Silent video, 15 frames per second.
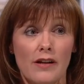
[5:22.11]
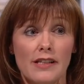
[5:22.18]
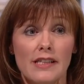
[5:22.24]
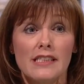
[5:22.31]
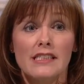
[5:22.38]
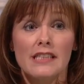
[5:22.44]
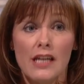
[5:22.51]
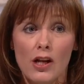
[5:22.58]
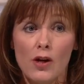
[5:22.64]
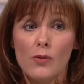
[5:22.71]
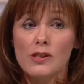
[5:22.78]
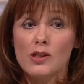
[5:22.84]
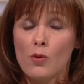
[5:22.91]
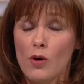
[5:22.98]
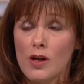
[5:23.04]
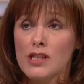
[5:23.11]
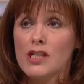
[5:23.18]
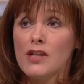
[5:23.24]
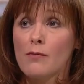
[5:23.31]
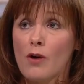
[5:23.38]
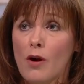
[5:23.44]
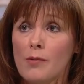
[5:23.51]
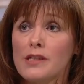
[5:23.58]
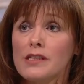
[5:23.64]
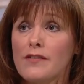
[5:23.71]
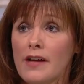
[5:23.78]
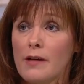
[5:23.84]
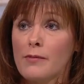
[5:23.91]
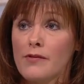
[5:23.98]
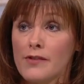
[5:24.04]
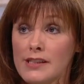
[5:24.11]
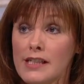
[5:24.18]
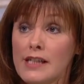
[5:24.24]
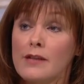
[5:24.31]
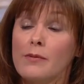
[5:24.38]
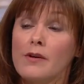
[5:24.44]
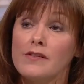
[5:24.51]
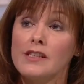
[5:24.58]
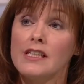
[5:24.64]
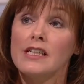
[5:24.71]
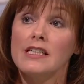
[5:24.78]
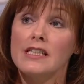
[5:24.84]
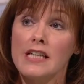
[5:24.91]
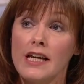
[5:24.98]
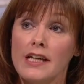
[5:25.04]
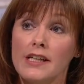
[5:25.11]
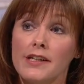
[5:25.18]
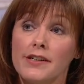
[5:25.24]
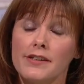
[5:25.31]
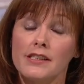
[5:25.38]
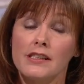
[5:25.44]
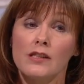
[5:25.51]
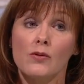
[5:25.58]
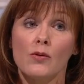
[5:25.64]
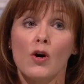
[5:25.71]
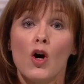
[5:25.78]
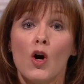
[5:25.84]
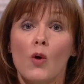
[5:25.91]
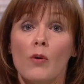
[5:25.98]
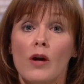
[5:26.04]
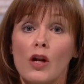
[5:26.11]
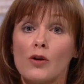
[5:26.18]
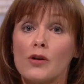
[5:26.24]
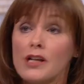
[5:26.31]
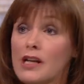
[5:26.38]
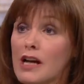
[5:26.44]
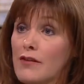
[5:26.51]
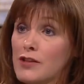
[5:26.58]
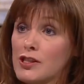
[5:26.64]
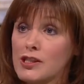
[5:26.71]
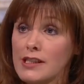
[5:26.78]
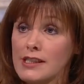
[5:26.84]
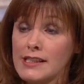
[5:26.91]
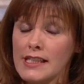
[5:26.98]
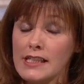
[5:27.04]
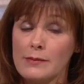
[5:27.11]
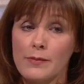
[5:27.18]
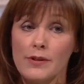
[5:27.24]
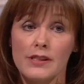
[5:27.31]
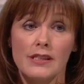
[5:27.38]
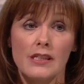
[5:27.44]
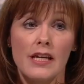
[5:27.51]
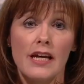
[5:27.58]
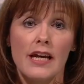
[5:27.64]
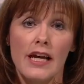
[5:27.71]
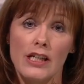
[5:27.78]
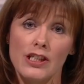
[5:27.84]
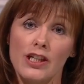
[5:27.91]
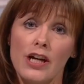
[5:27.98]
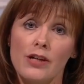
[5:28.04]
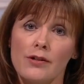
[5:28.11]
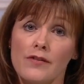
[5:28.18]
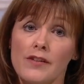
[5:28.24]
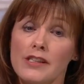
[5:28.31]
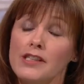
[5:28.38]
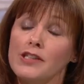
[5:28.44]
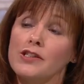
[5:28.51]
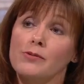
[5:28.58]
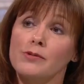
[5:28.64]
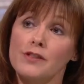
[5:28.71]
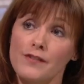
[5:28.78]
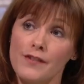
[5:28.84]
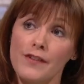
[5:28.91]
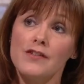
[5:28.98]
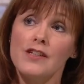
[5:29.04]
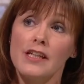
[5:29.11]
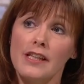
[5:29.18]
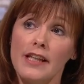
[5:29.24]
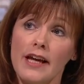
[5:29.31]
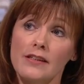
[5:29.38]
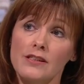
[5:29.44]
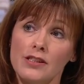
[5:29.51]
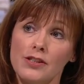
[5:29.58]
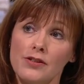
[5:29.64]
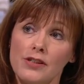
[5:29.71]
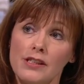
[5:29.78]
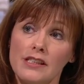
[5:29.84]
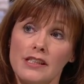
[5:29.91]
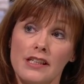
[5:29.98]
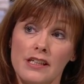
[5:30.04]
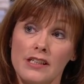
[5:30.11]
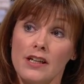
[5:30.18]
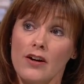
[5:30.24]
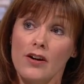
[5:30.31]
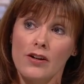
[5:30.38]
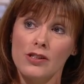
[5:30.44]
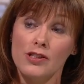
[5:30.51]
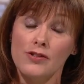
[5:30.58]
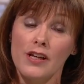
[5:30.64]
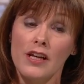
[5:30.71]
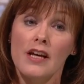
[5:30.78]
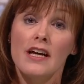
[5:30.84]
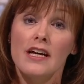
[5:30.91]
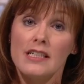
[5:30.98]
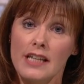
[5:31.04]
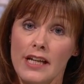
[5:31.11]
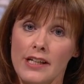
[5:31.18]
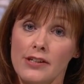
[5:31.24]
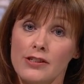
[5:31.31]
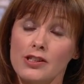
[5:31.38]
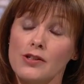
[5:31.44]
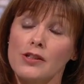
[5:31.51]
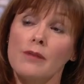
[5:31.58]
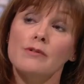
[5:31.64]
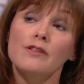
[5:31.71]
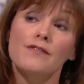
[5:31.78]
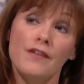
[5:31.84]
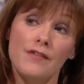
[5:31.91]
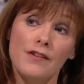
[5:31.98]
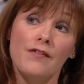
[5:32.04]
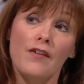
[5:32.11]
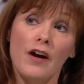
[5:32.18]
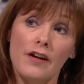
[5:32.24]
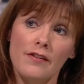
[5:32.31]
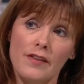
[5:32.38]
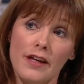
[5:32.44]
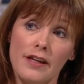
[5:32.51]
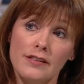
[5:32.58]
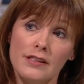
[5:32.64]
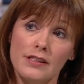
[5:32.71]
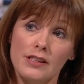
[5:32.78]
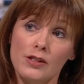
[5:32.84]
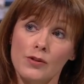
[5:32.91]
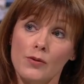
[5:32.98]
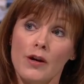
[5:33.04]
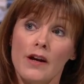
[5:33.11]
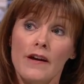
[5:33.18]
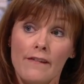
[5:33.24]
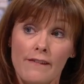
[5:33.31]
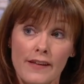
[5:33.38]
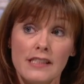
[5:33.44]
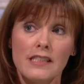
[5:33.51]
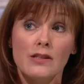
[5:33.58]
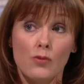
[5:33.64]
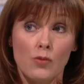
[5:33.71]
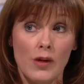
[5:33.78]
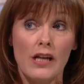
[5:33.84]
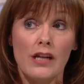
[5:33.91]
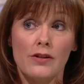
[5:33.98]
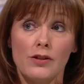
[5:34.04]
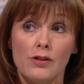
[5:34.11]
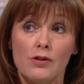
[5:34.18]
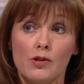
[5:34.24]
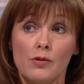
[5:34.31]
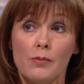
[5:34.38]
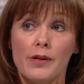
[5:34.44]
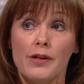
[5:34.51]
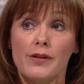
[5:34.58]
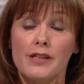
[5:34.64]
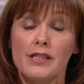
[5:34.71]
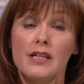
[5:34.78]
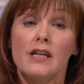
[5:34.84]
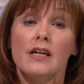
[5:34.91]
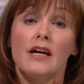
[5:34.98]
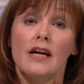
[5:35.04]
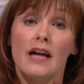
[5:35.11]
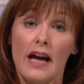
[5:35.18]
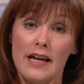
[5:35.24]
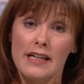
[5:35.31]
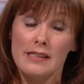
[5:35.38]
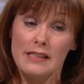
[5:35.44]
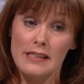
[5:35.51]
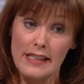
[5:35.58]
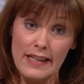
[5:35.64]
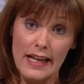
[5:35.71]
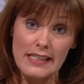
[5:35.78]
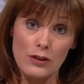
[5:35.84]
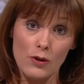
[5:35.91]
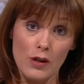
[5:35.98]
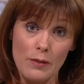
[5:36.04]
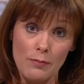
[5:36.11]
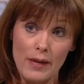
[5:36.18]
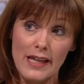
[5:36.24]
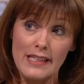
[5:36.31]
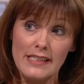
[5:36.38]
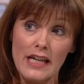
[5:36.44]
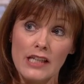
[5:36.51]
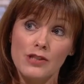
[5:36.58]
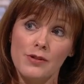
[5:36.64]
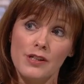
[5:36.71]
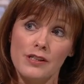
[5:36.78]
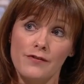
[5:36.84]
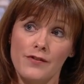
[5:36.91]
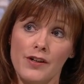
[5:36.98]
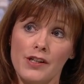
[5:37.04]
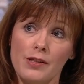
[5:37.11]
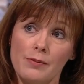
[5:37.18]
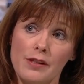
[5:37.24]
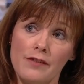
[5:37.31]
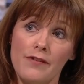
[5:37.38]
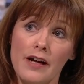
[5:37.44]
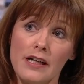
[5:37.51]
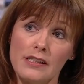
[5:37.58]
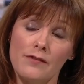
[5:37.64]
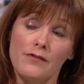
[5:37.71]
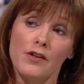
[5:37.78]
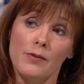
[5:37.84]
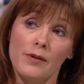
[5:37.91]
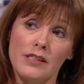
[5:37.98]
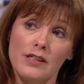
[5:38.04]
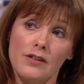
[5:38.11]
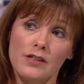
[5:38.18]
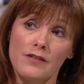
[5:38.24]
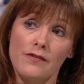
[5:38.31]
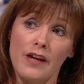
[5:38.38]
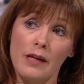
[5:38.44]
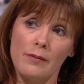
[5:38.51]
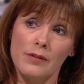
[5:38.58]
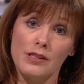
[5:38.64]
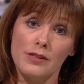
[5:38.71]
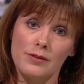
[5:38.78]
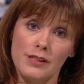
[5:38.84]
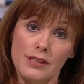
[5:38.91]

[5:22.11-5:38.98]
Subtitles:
This is the lowest quantity of properties available for sale that we've seen in 10 years. So we look at it every 6 months. In January of this year, there was 15,000 units in the entire country. 10 years ago, that was 55,000. So this is a really unusual period. And that's only exaggerated further by the fact that viewings aren't available to us.